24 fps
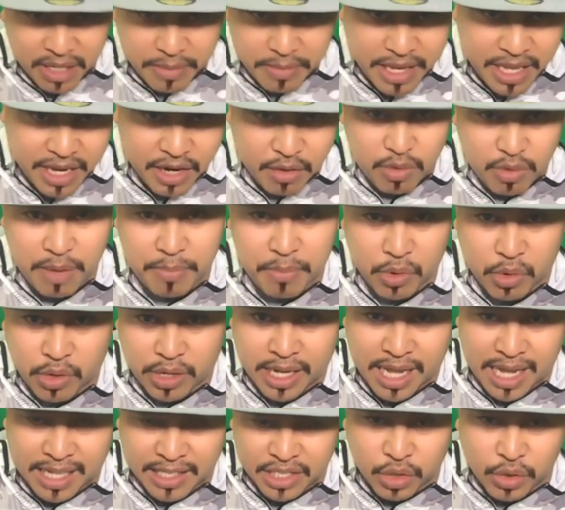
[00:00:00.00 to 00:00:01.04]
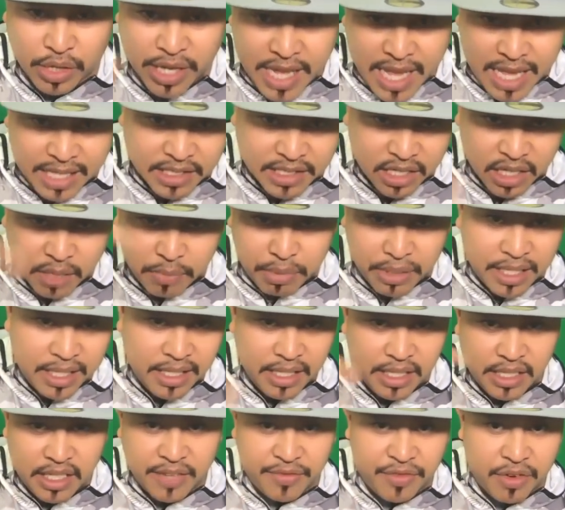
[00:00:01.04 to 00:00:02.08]
let me interrupt real yeah. quick. So he has a completely
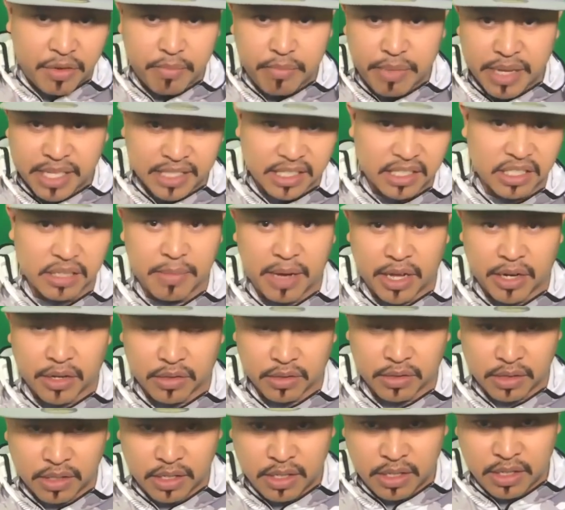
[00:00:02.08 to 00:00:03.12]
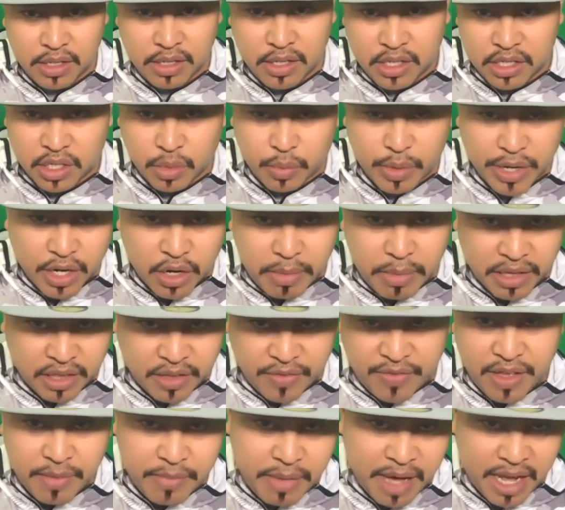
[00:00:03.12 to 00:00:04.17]
different business model. So we know about the
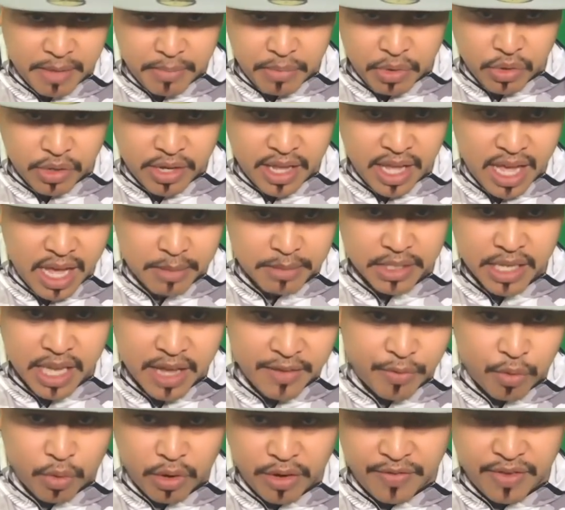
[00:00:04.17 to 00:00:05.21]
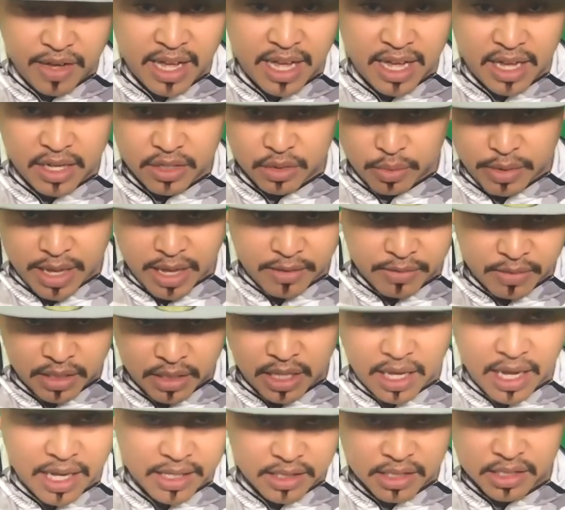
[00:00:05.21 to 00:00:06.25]
fit body boot camps, the F45s. We have
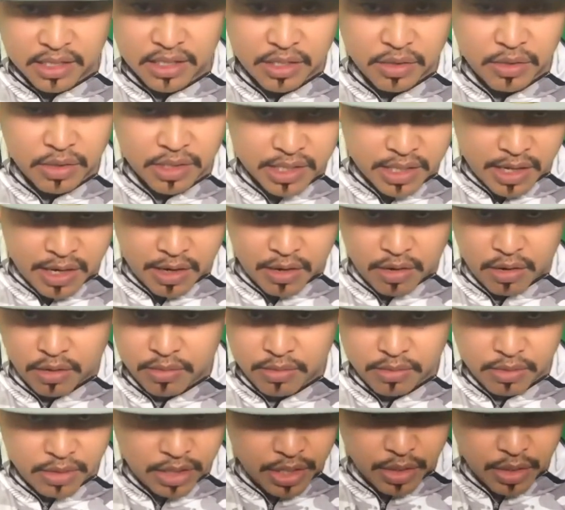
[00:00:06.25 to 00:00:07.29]
clients and students that are, you